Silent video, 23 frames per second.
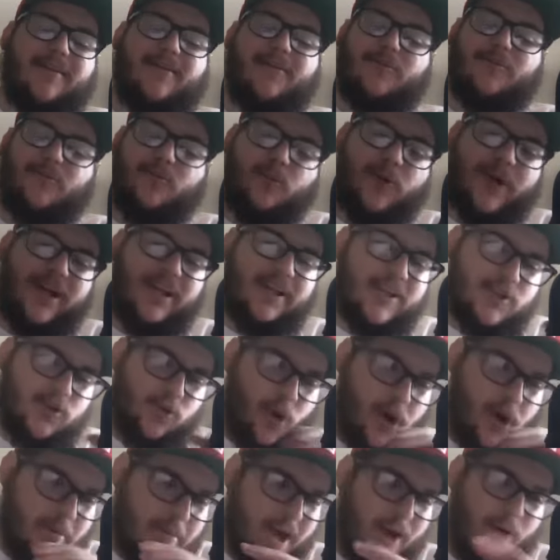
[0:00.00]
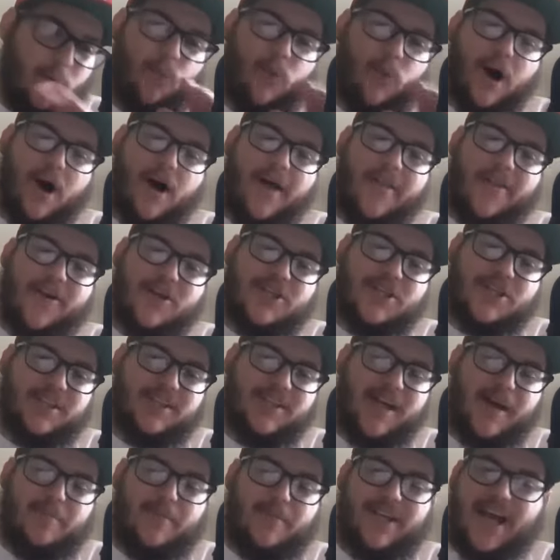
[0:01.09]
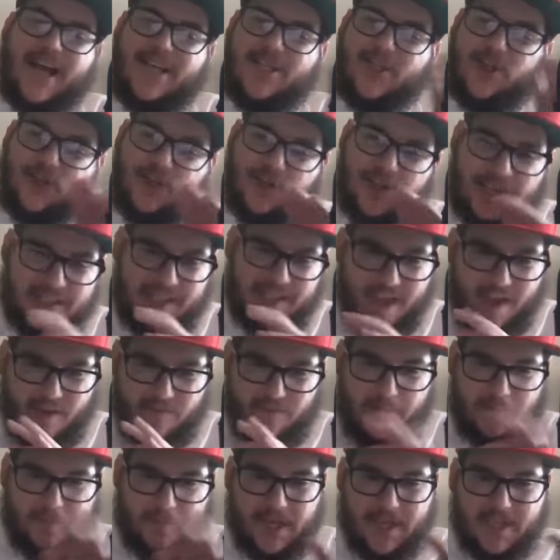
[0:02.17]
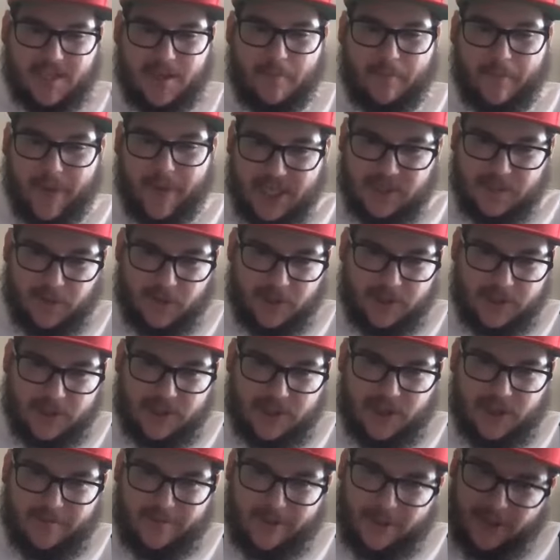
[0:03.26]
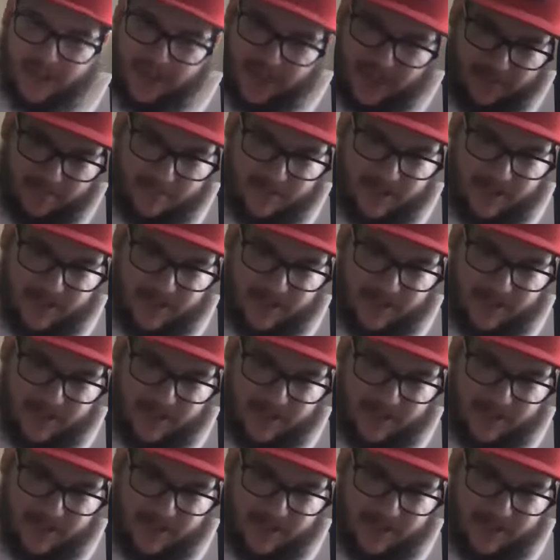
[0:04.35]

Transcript: Wait, let's run it back. What other celebrity? I told you got the MVP in the baseball softball game.